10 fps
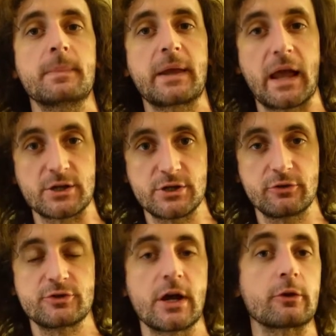
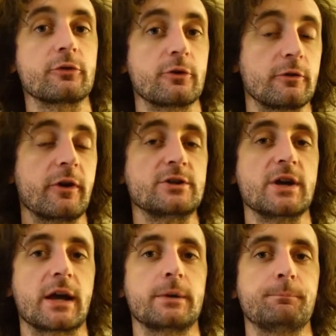cashier's check or certified
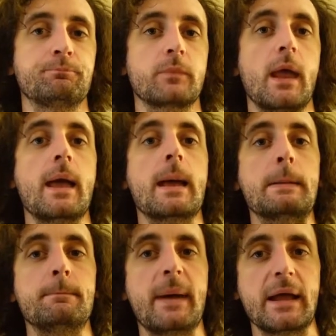check,
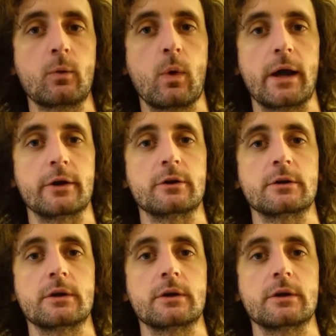bank wire,